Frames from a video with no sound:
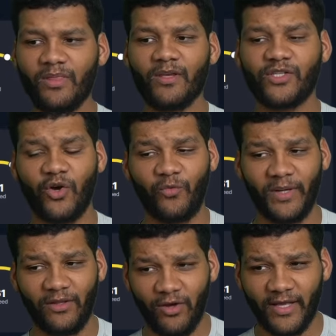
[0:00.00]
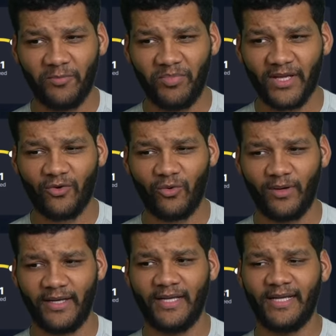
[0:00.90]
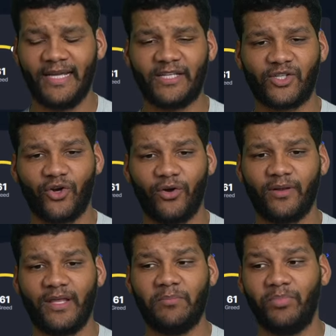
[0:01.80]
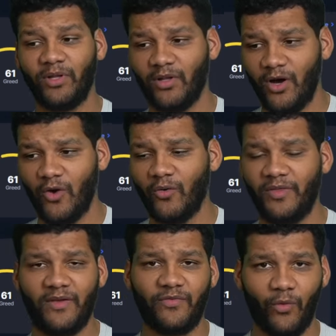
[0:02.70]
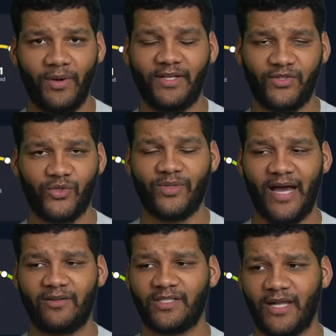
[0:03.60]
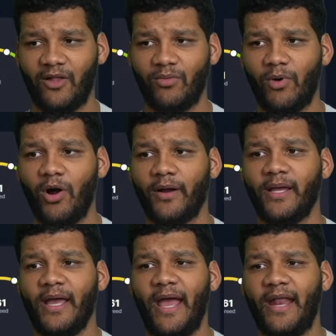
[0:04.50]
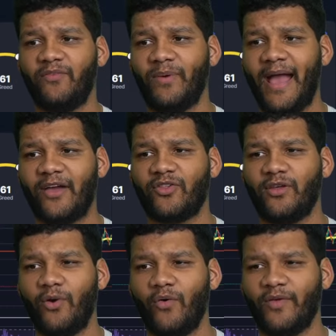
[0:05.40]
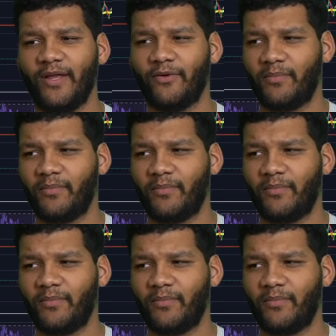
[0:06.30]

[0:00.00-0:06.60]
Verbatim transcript: So if we look at Bitcoin, it's currently below the forty-two thousand dollar mark. And if we actually go over here to